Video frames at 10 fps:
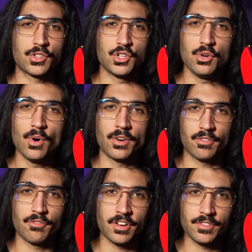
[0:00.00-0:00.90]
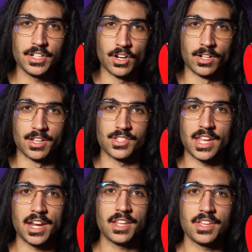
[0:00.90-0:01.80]
$250
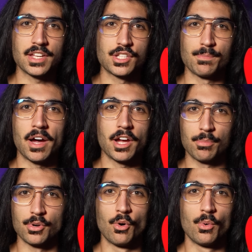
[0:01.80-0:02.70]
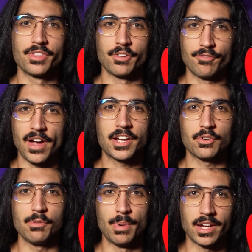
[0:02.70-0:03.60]
getting the Inspire Pro with the
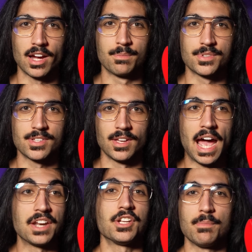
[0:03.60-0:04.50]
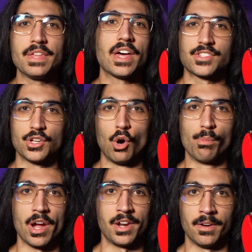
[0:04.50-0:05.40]
factory pickups, and to me that's a
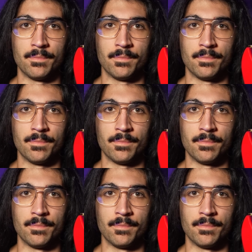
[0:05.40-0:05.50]
no-brainer.